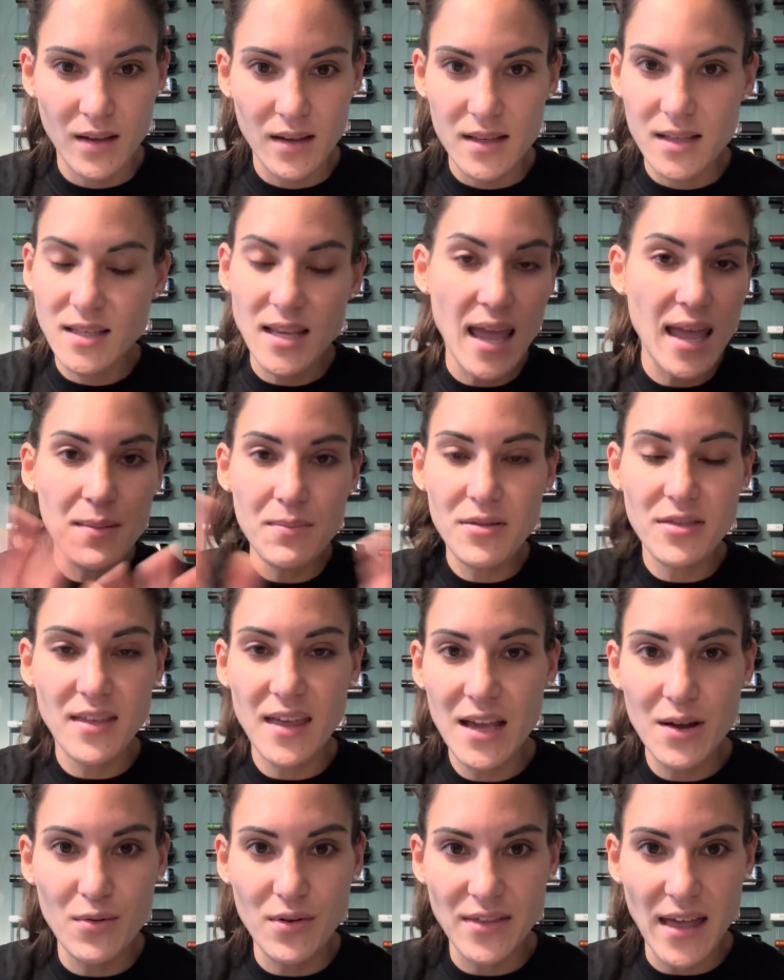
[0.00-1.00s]
Same
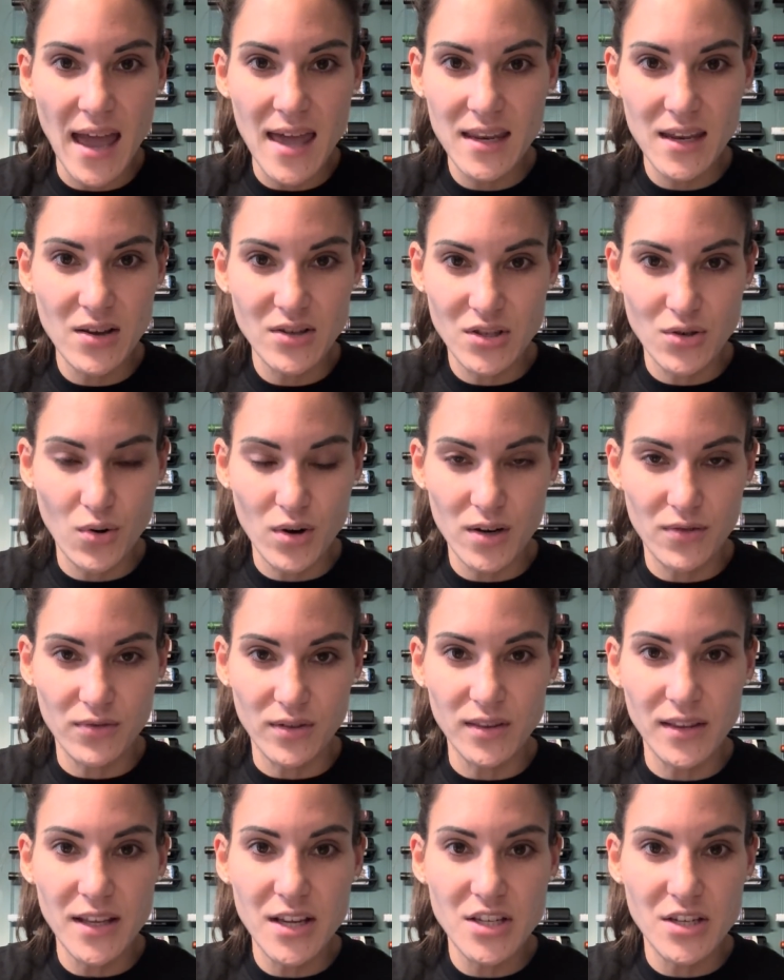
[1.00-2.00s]
thing with any sort of
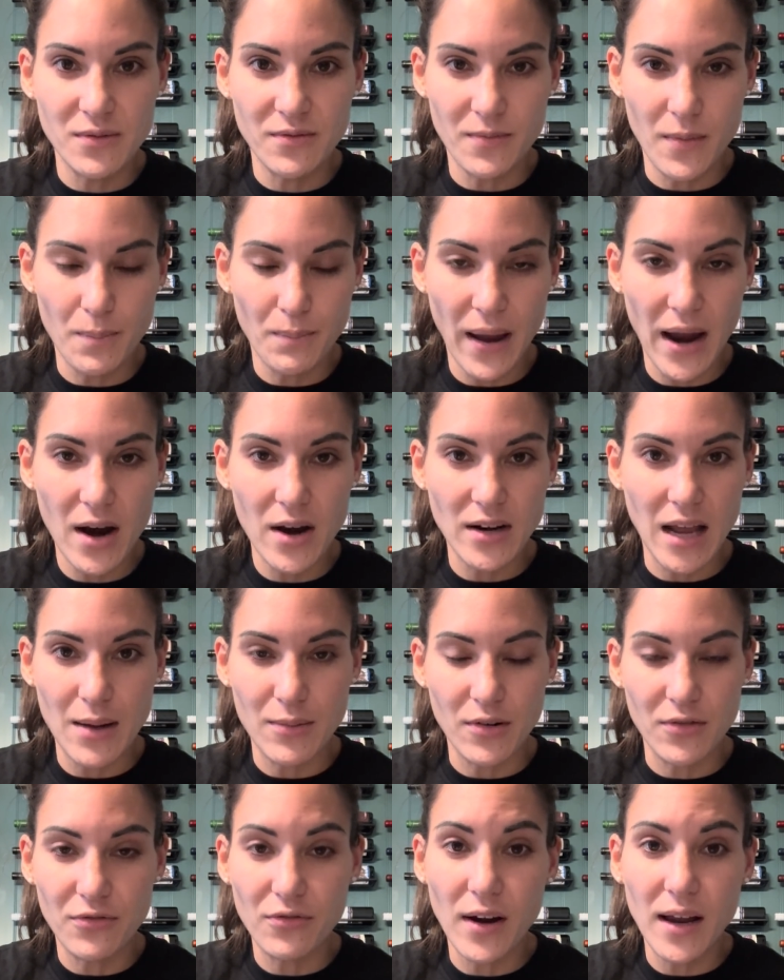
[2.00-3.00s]
religion paradigm
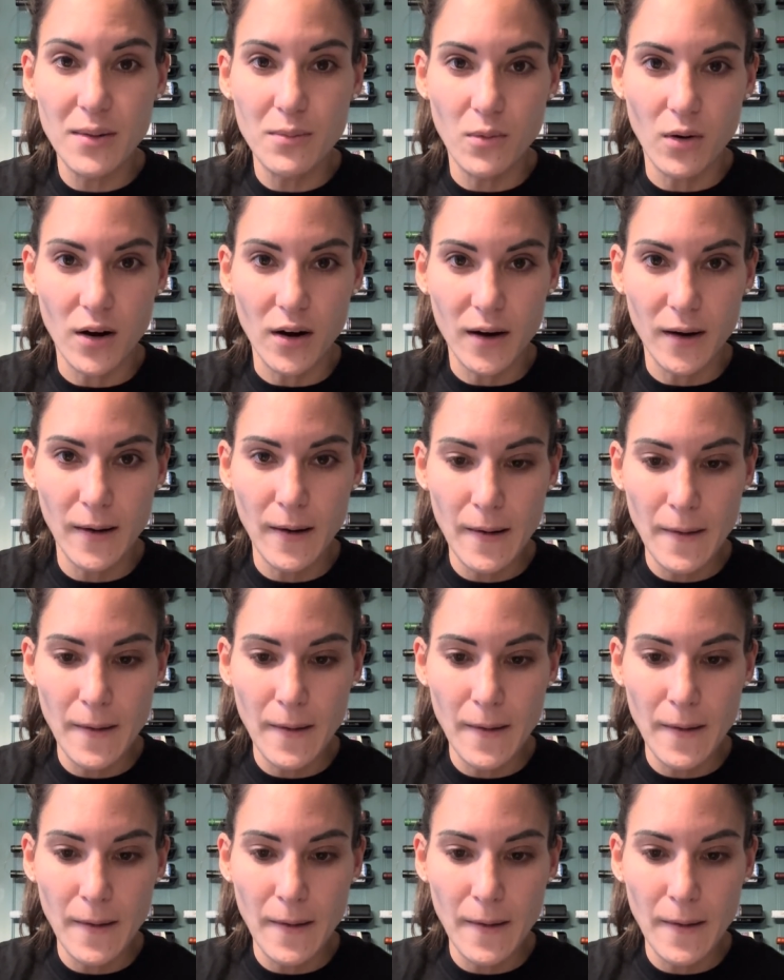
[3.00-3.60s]
or framework.